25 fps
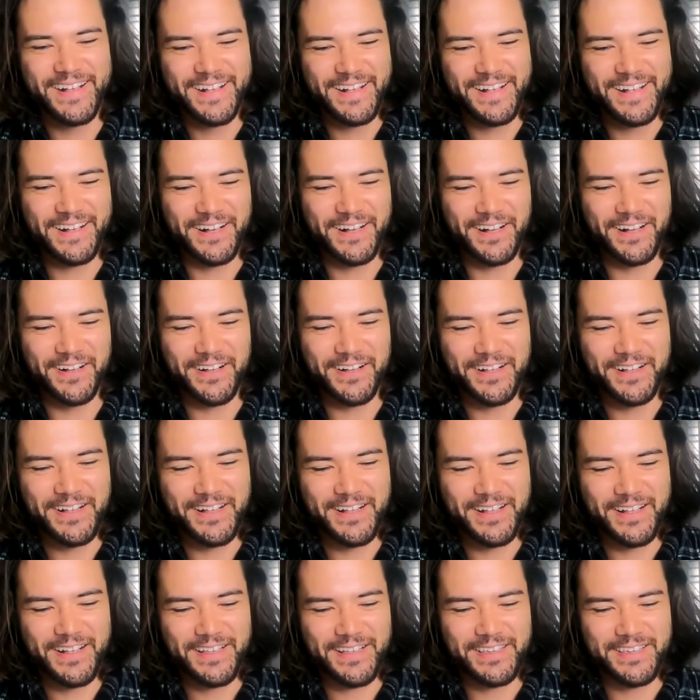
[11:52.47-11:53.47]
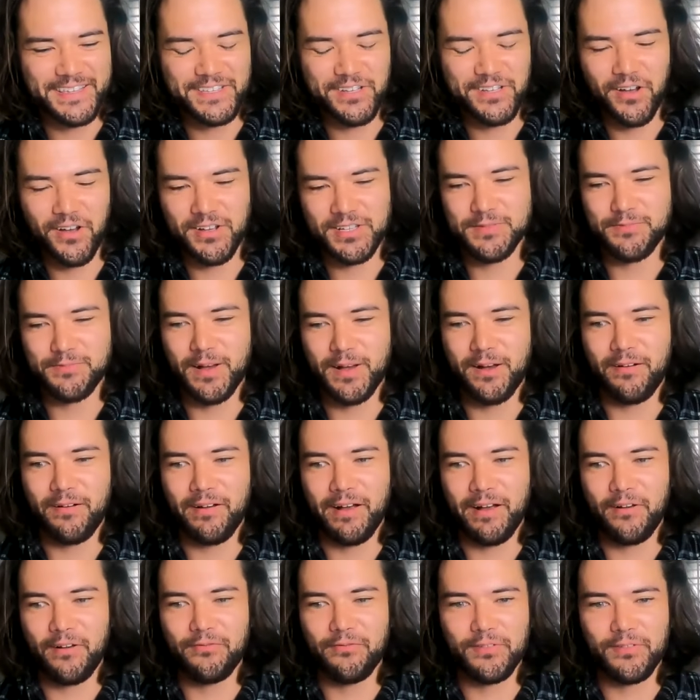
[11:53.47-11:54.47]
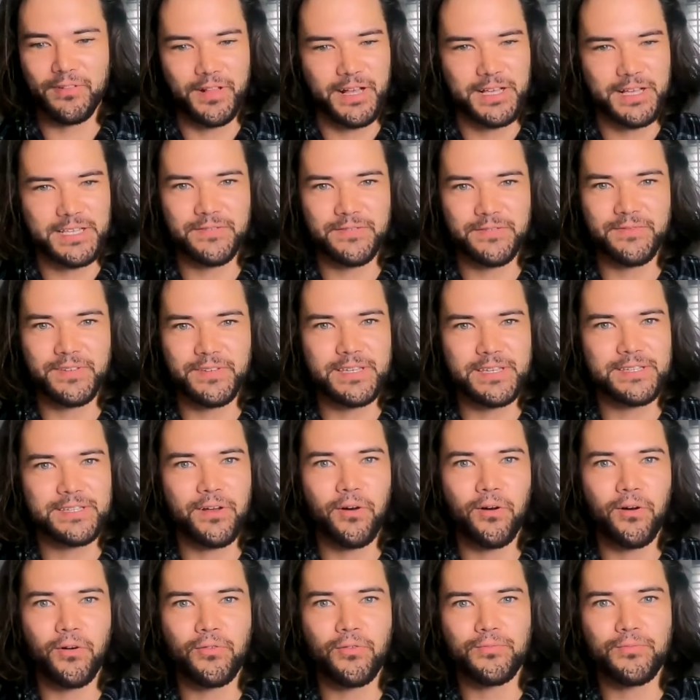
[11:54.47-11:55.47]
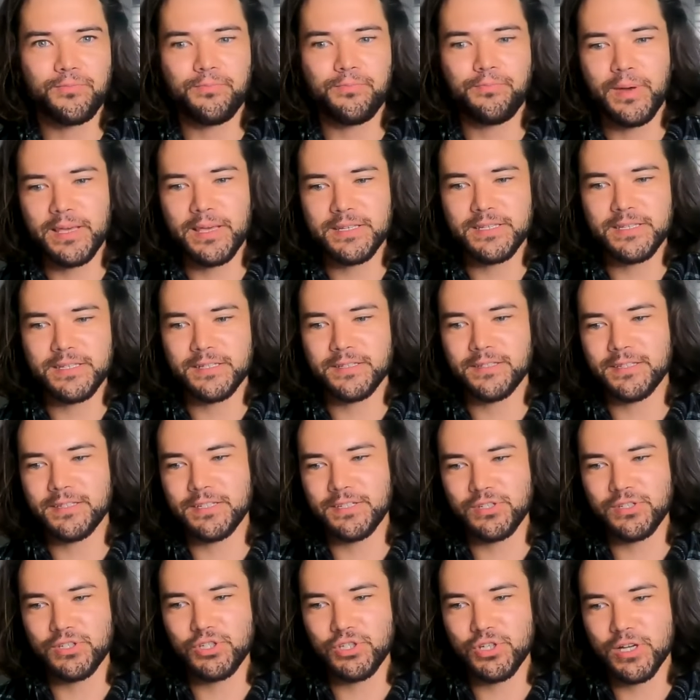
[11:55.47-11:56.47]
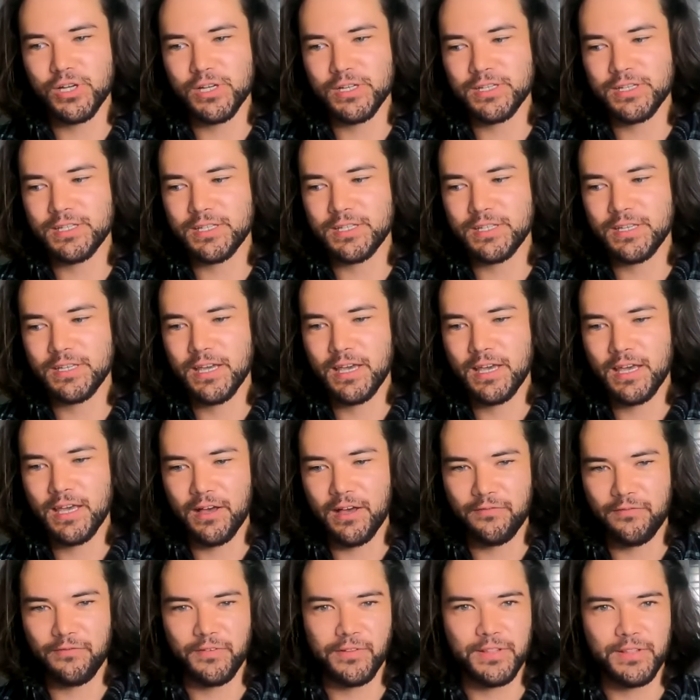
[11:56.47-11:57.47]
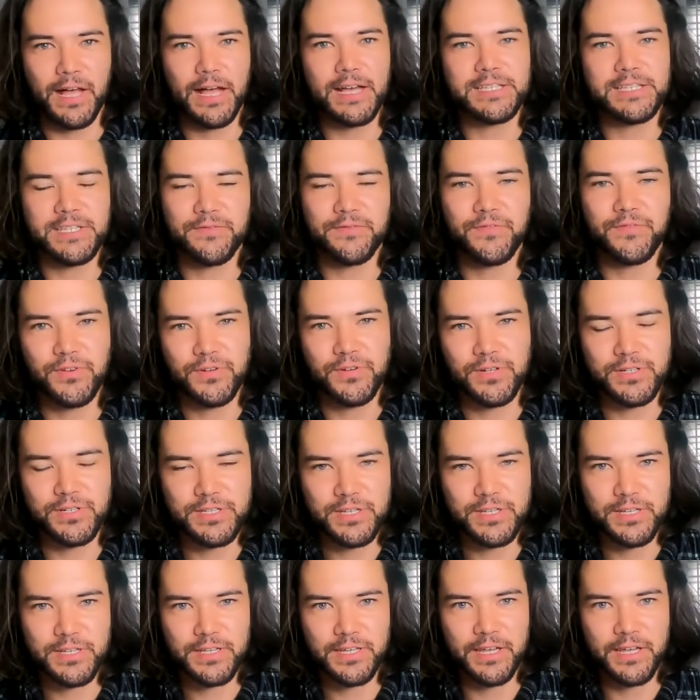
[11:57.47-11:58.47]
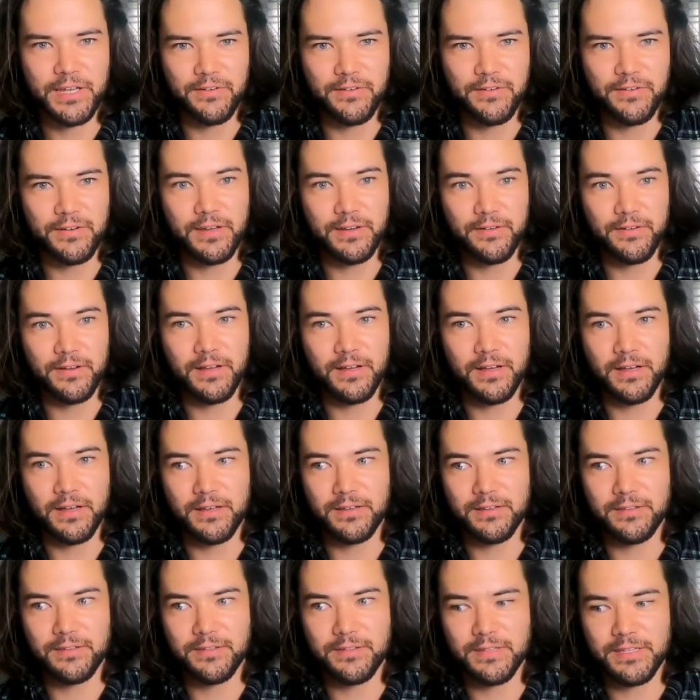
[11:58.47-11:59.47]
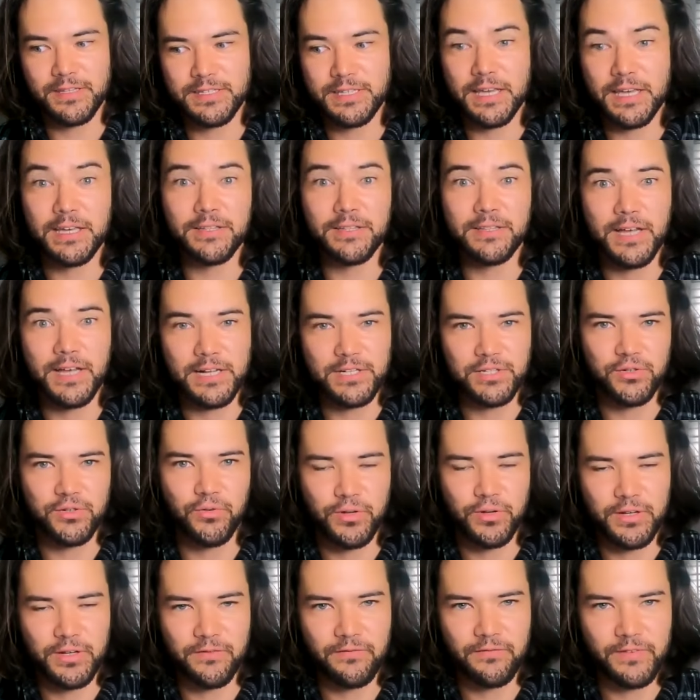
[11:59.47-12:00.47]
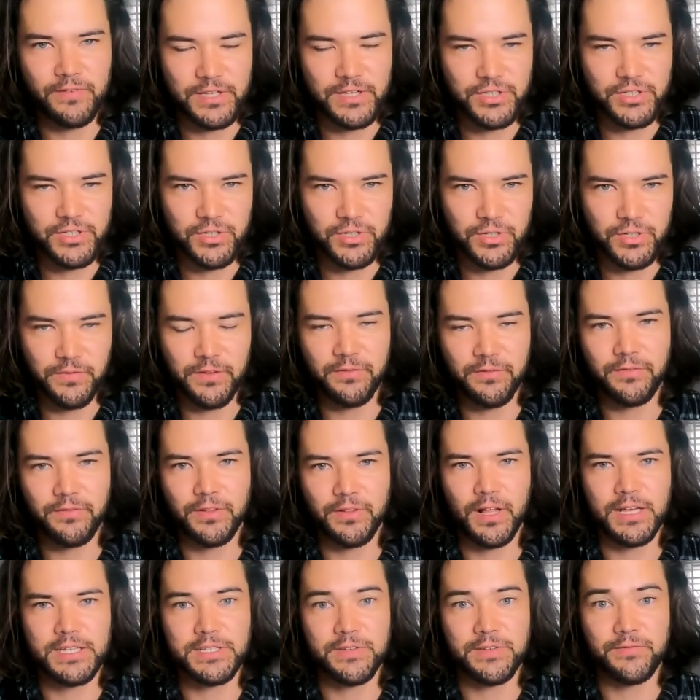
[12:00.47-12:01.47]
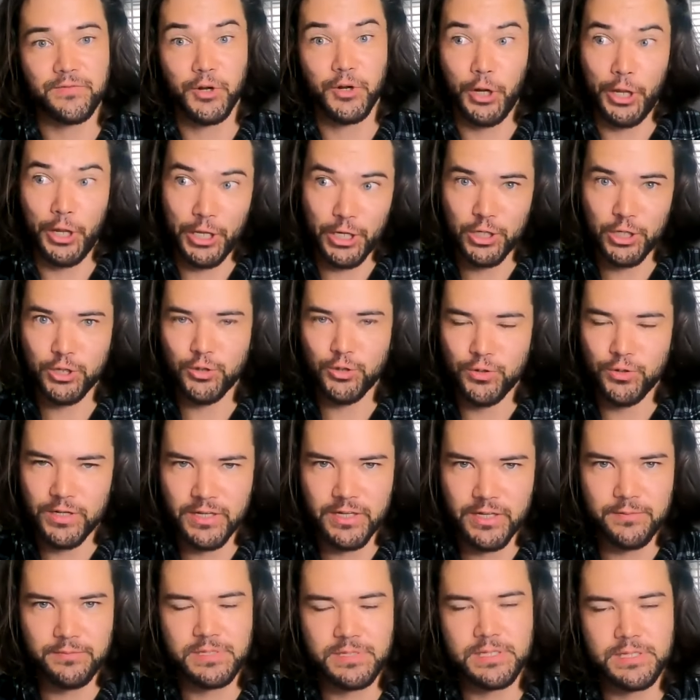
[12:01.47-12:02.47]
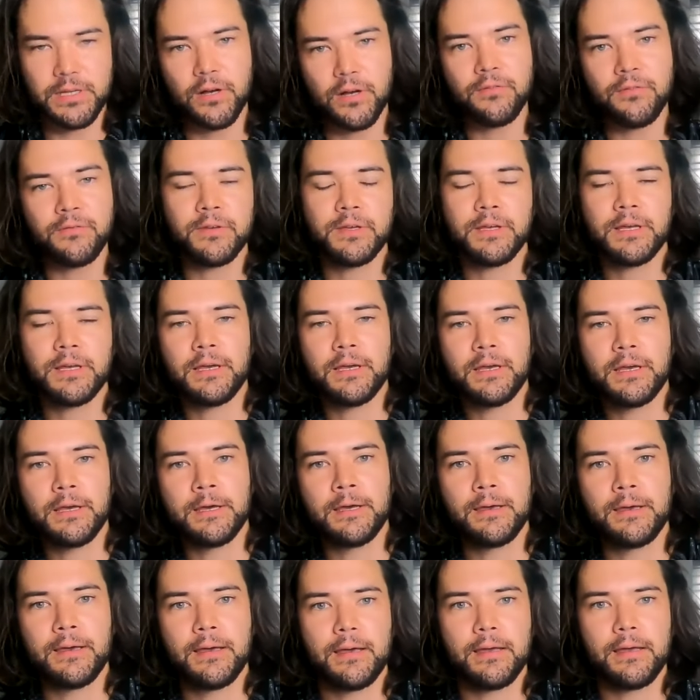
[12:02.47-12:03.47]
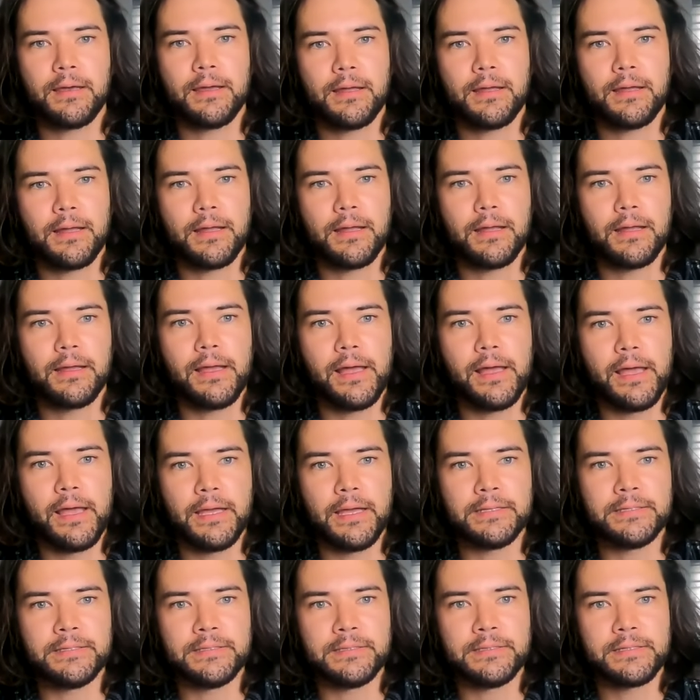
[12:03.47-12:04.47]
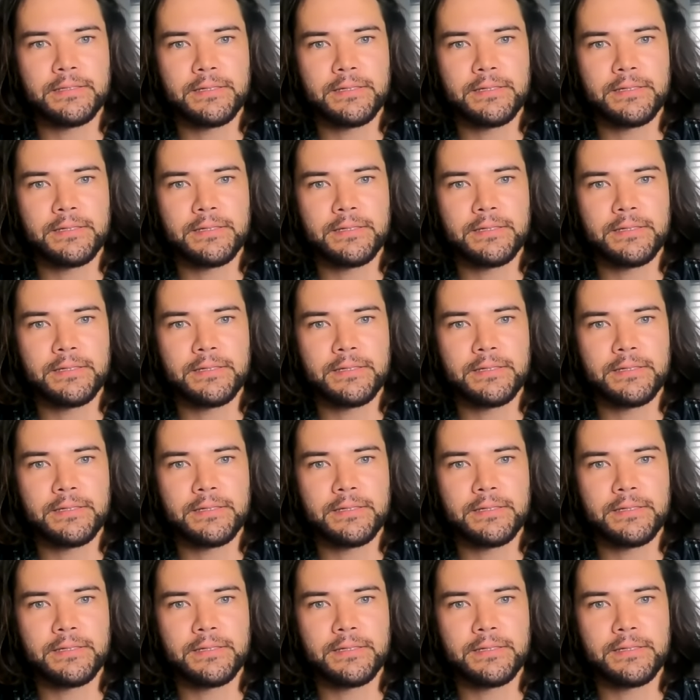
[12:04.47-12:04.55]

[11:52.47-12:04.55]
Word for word: uh, he talks about how philosophy is all basically just a philosopher's con, uh, uh, the psychological confession of the philosopher, including himself. And